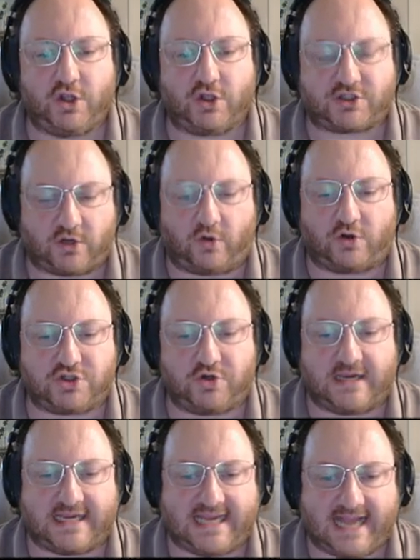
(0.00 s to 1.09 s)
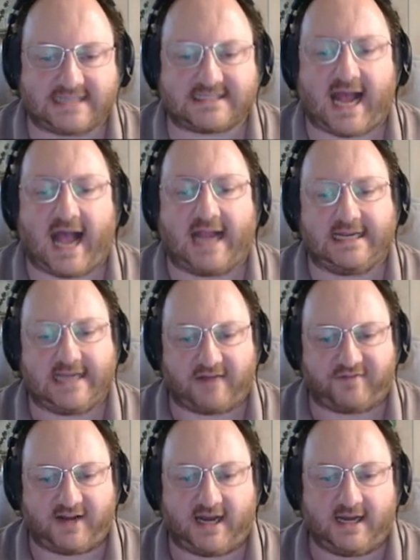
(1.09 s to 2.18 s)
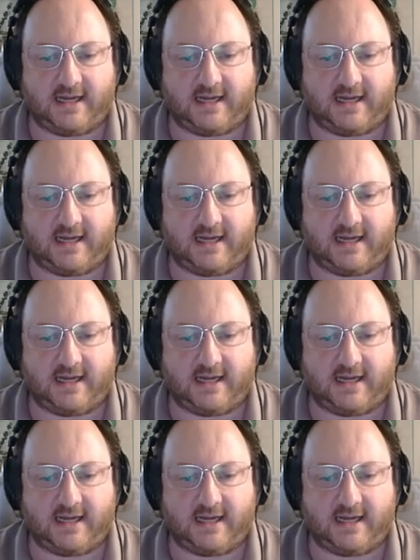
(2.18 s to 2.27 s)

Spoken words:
so long as you can get another.